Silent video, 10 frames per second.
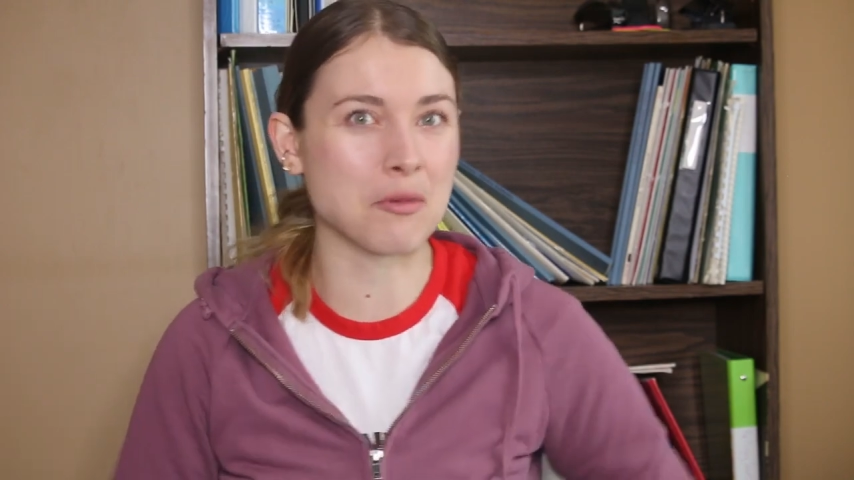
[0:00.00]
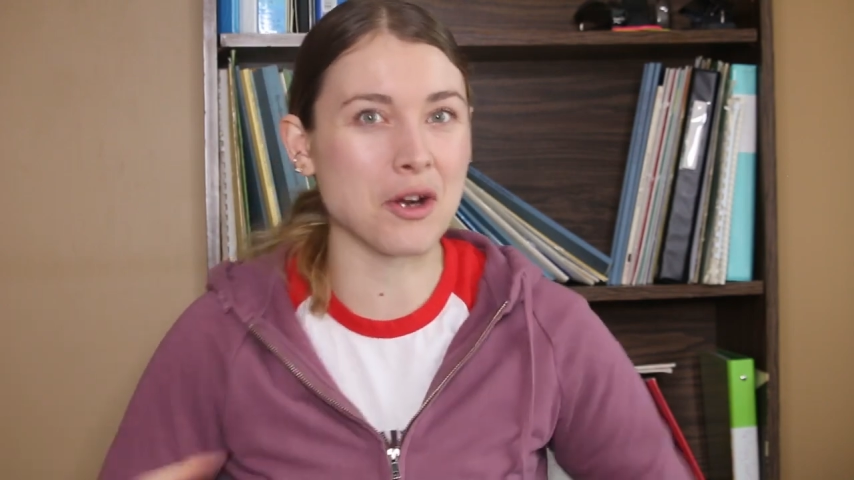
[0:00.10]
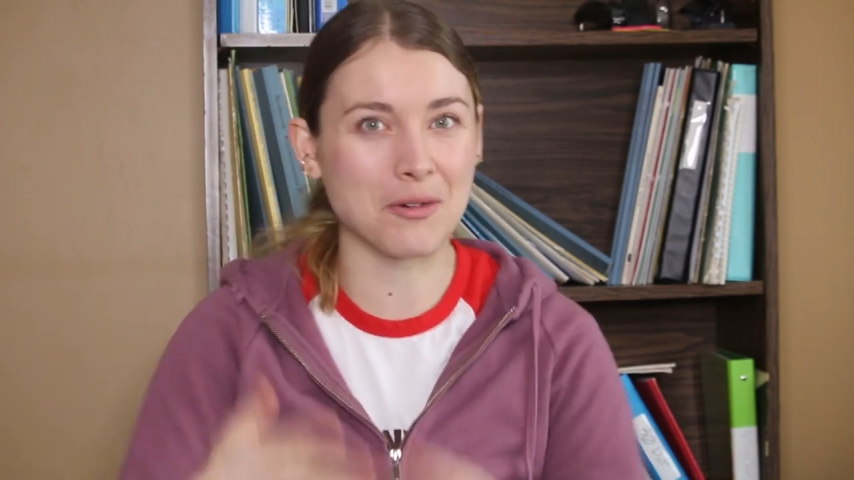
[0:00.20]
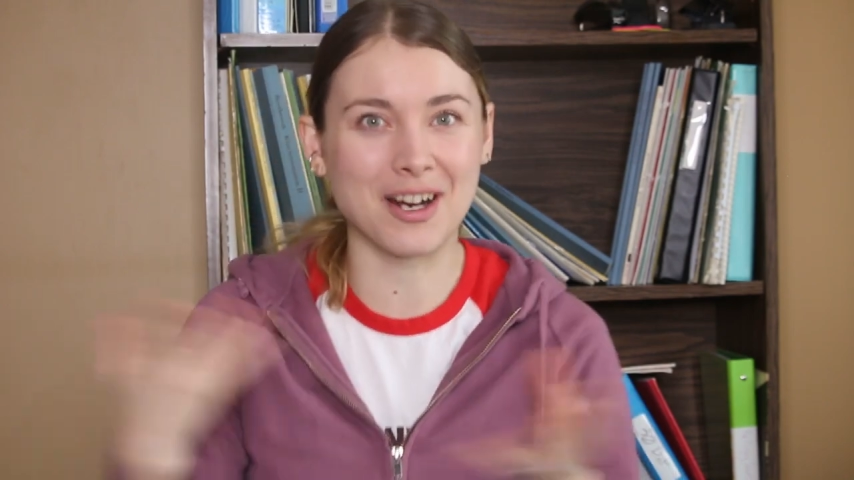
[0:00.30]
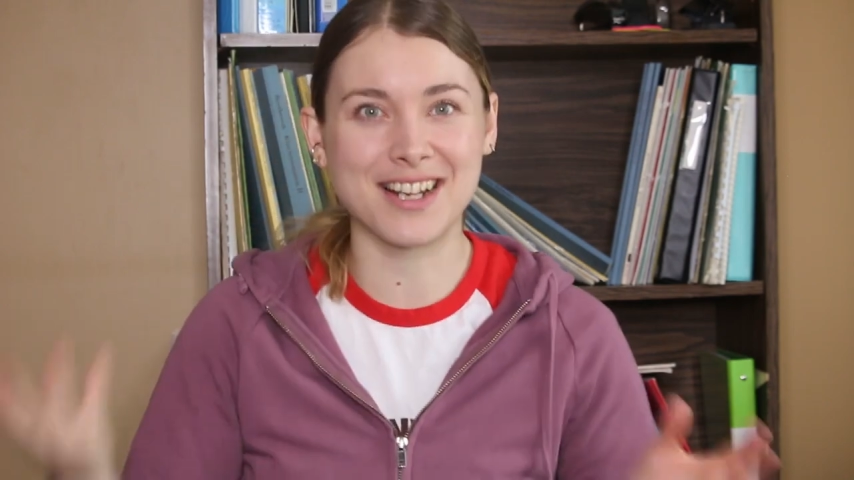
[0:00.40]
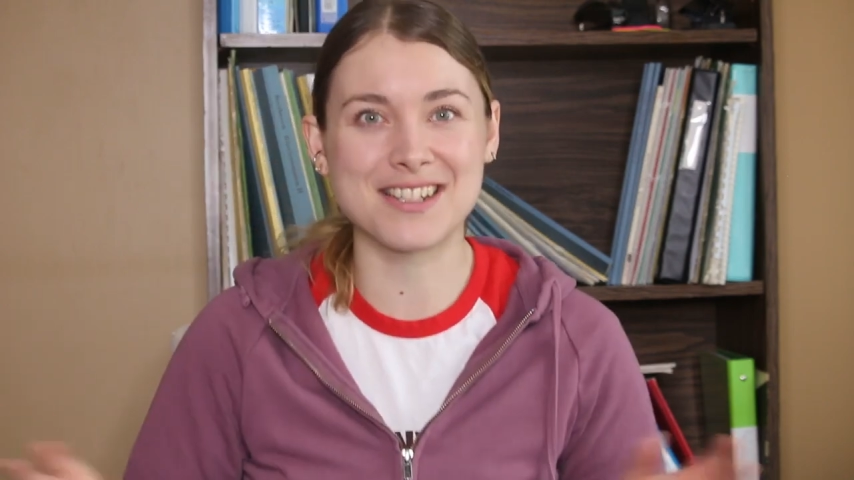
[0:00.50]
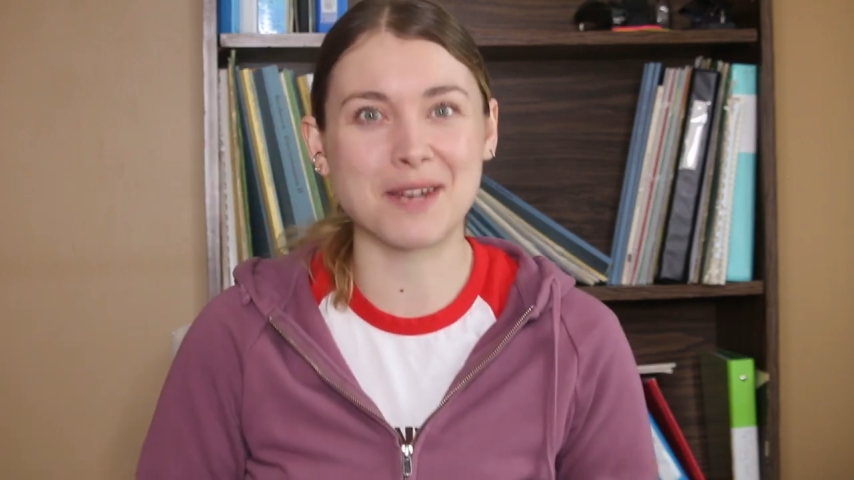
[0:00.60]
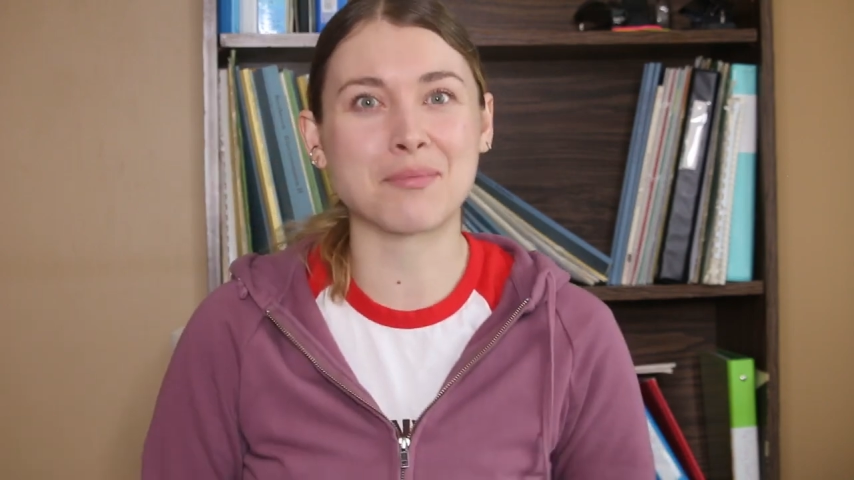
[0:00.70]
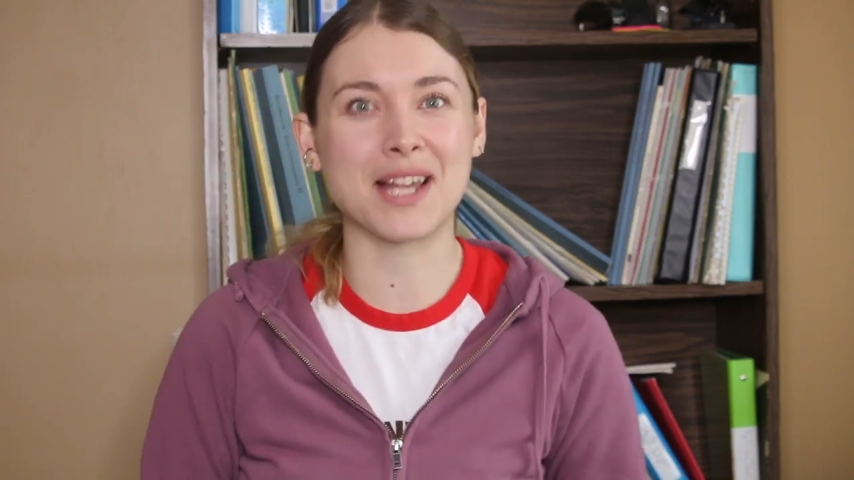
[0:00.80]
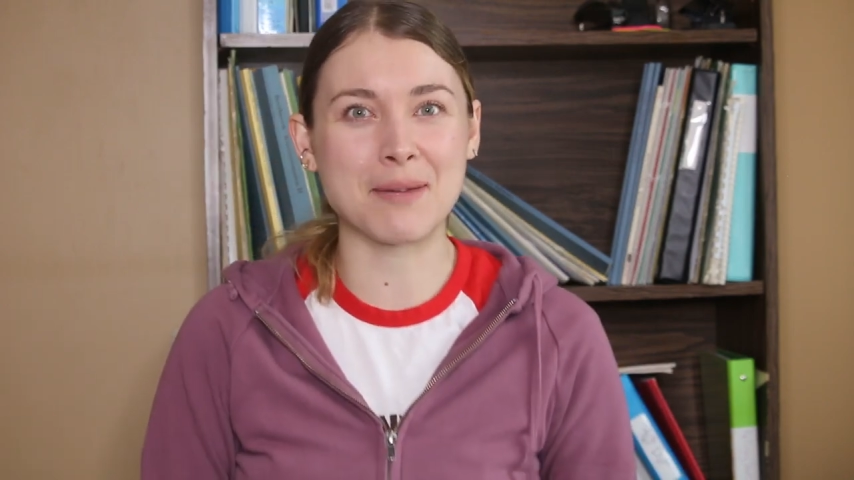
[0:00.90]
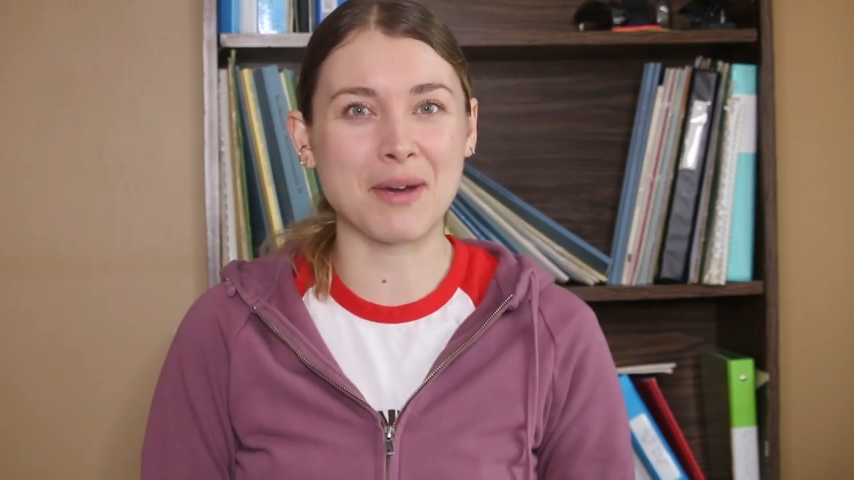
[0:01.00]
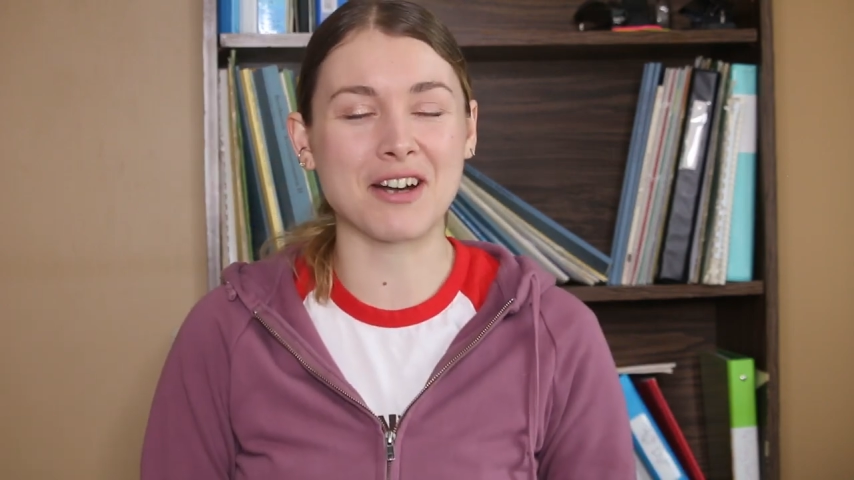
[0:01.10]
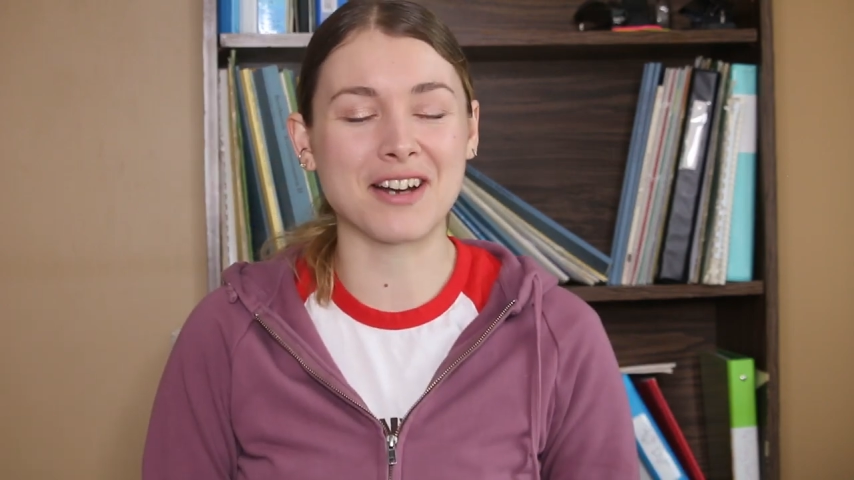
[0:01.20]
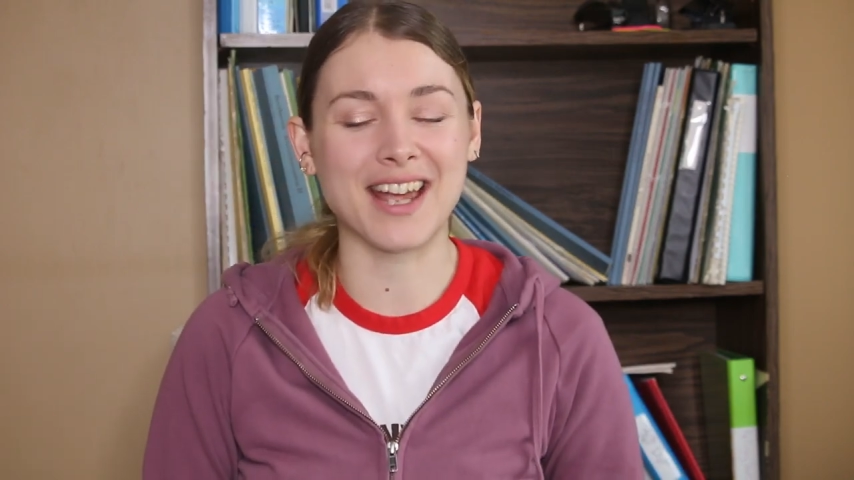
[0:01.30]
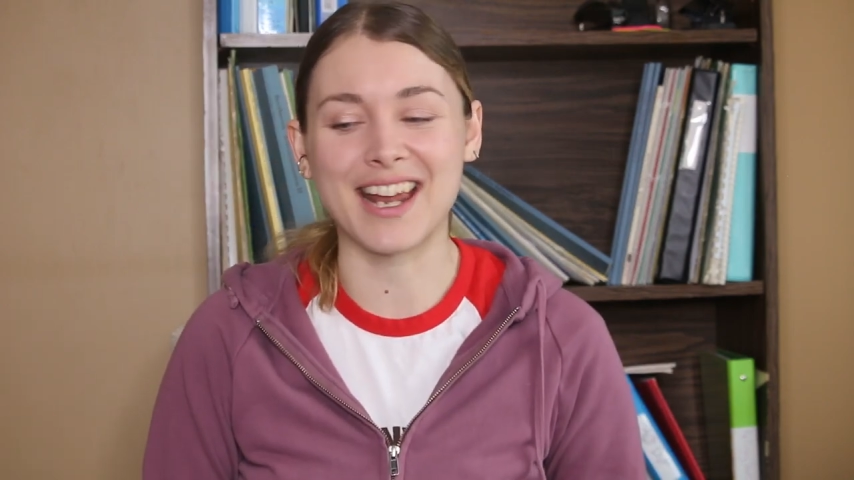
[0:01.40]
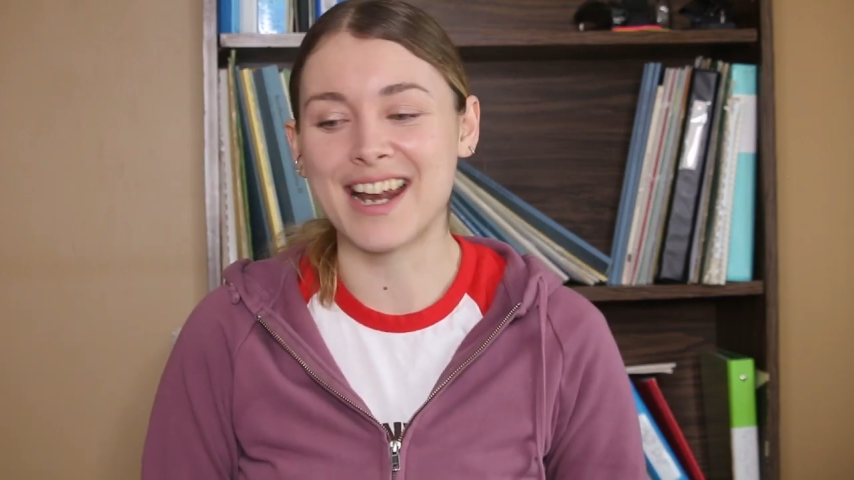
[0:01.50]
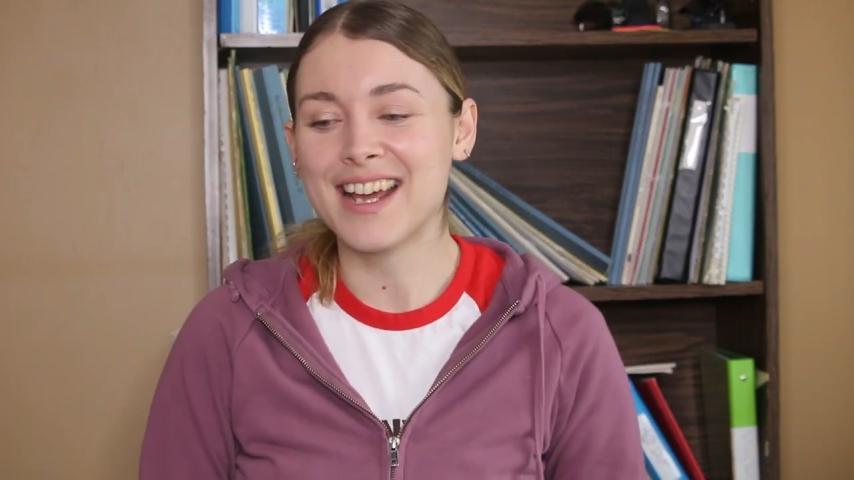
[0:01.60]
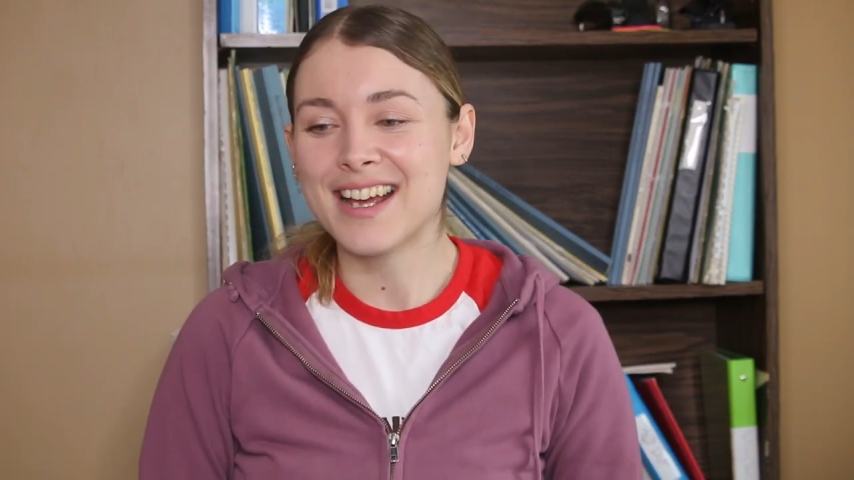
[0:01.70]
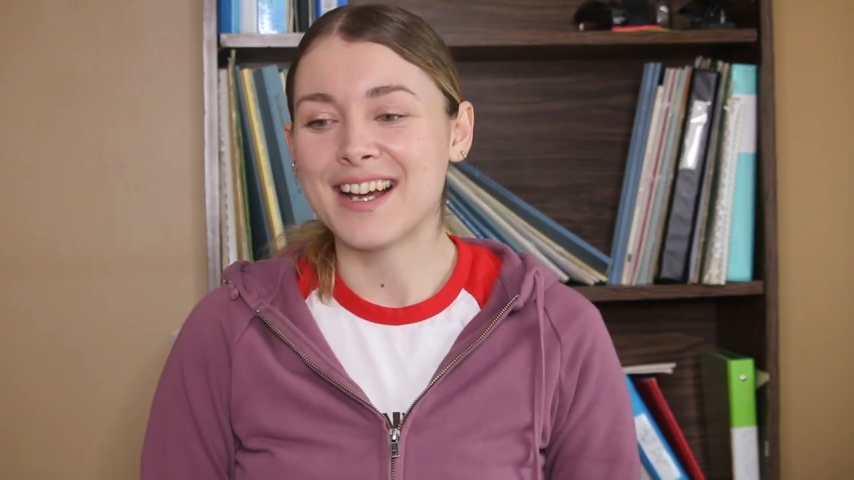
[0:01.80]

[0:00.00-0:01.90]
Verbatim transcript: point where I can start playing better again.